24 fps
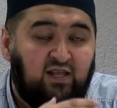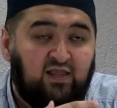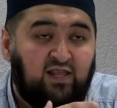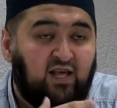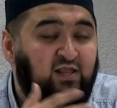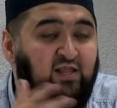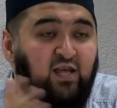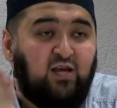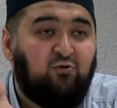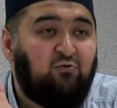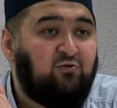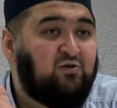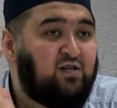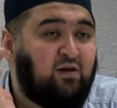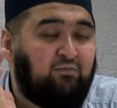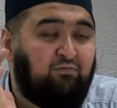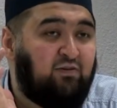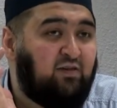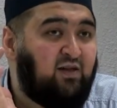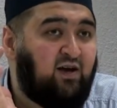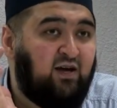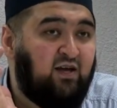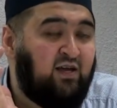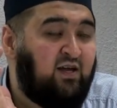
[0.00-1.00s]
That they don't
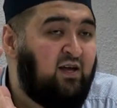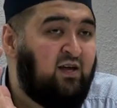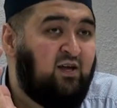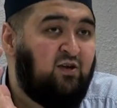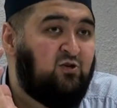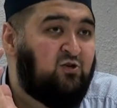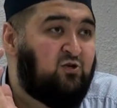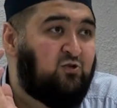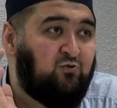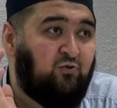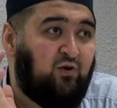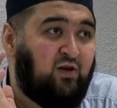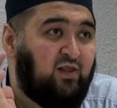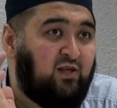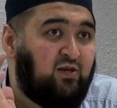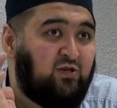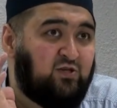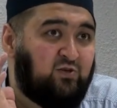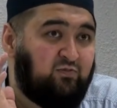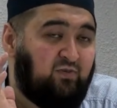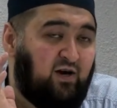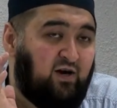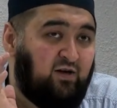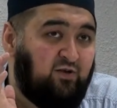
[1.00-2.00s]
apply to Allah
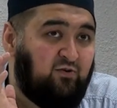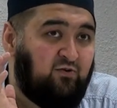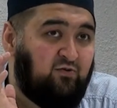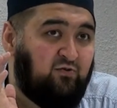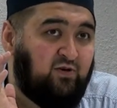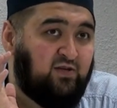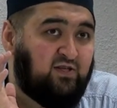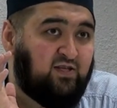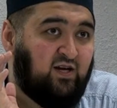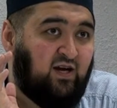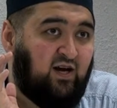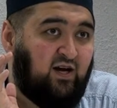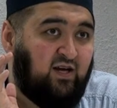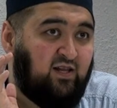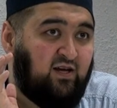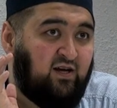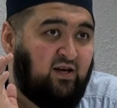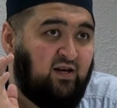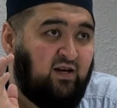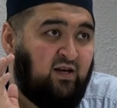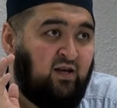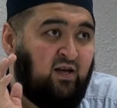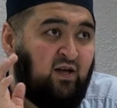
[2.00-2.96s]
subhanahu wa ta'ala.